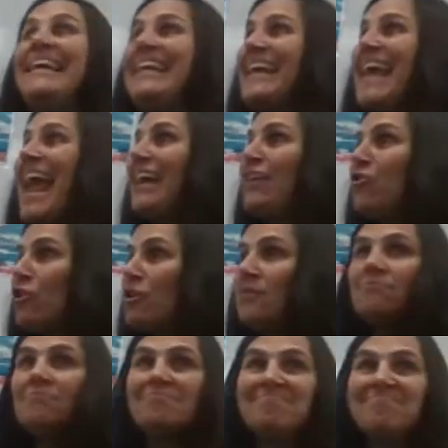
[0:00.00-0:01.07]

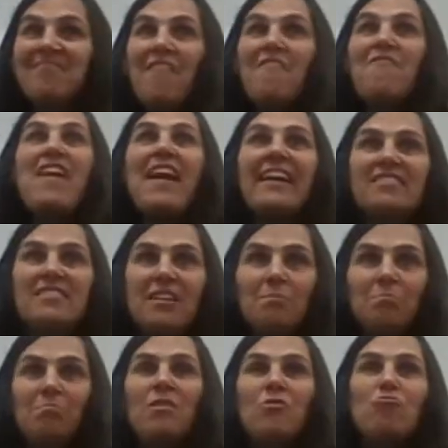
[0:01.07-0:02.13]
Mediator,
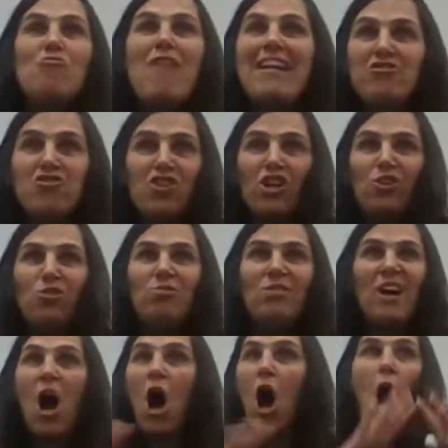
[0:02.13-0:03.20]
victim,
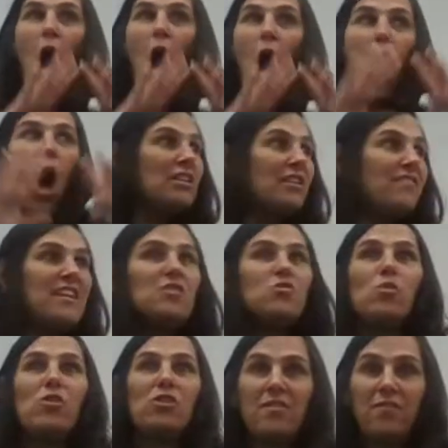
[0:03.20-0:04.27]
rescue, all
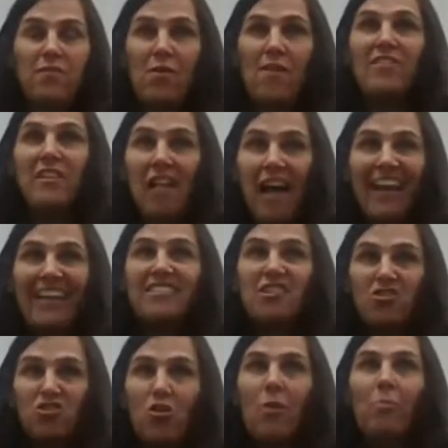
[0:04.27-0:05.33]
of these words. If you have
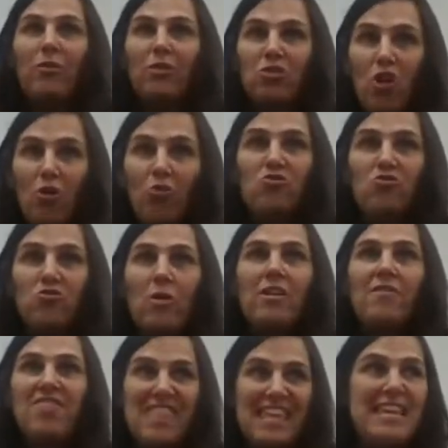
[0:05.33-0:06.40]
clients that show up with those
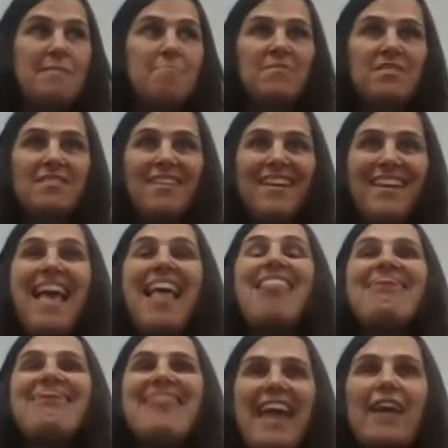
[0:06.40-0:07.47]
sort of themes,
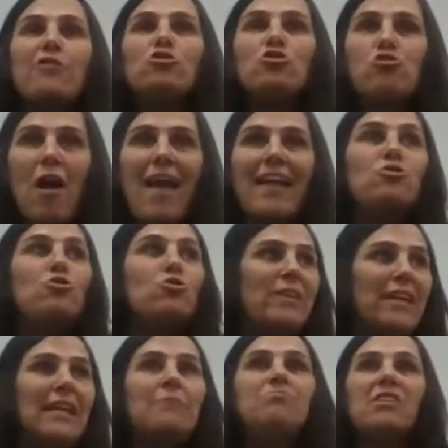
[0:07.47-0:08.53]
they are
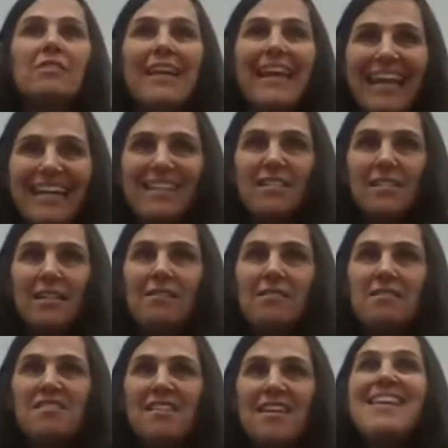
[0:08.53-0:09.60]
trying to keep their
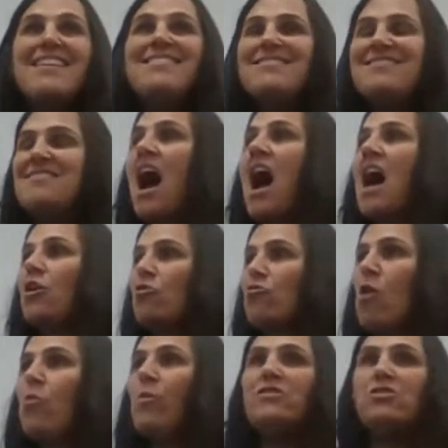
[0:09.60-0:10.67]
innocence,
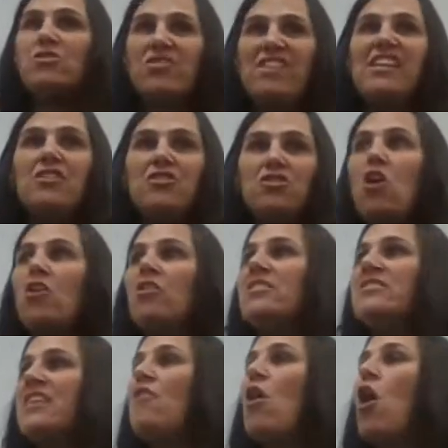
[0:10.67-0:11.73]
not grow into the
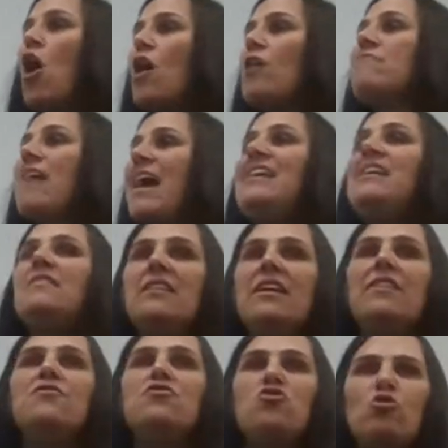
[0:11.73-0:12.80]
adult because they've
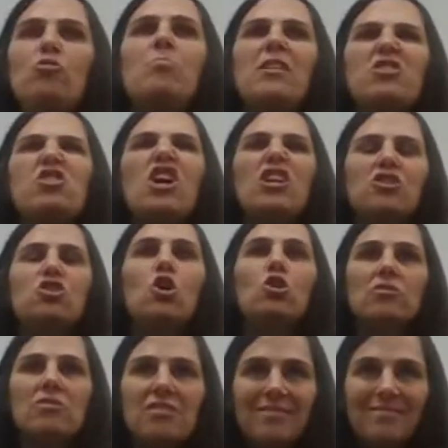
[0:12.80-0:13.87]
already lived too much
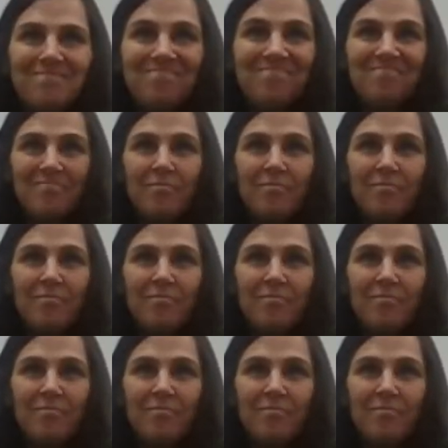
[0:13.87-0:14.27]
adult.